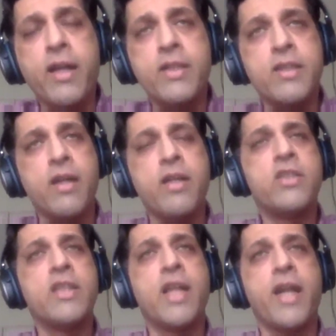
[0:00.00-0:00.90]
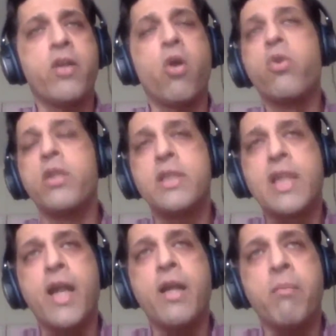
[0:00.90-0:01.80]
or the marketing consultancy
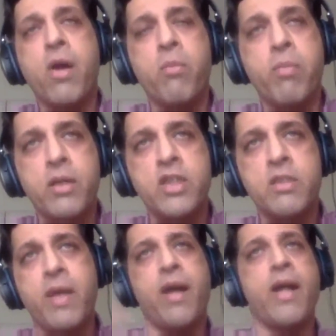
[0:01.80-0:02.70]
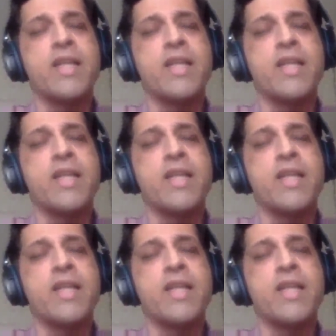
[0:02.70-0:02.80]
that I talked to this client about.